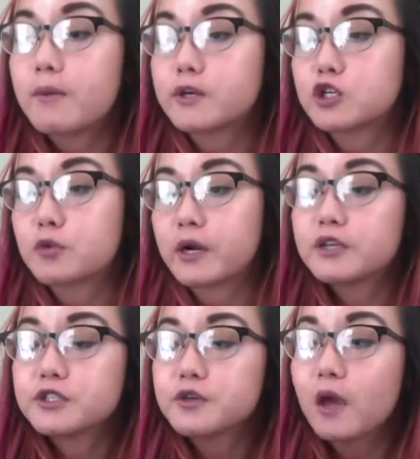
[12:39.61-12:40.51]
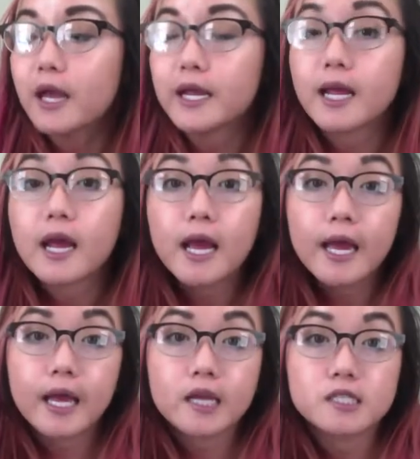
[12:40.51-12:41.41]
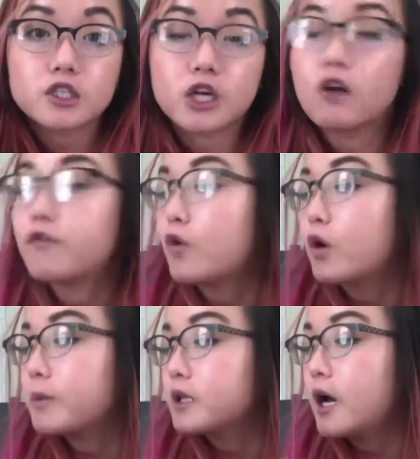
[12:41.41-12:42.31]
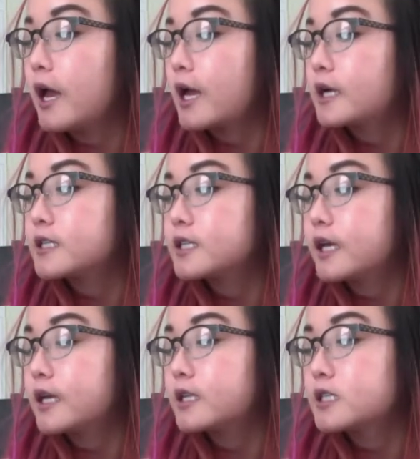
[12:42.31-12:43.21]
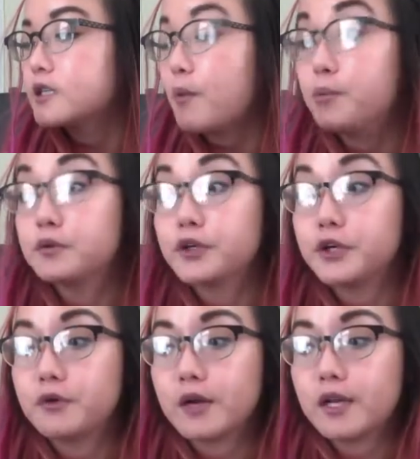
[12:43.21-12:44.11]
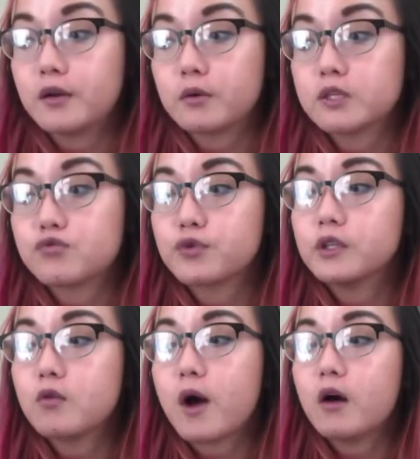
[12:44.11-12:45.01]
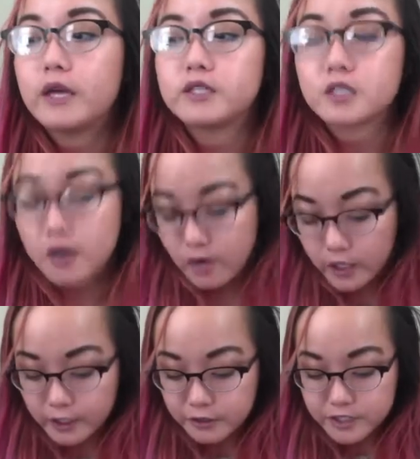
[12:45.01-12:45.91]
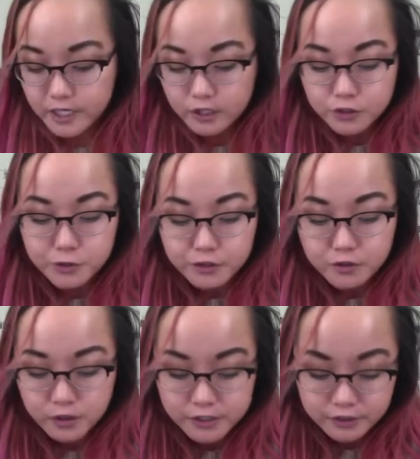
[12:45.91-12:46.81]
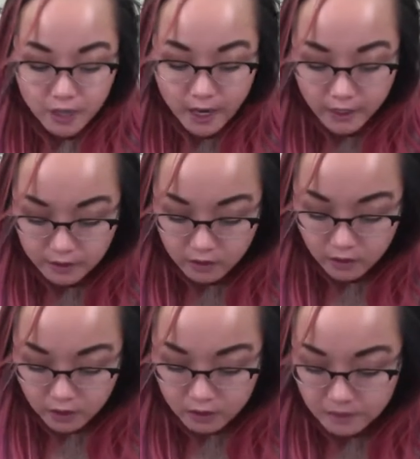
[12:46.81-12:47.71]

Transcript: I'm not sure where else you can get it. It is a gel formula, and it's blue, and it works really well. It's not irritating towards your eye at all.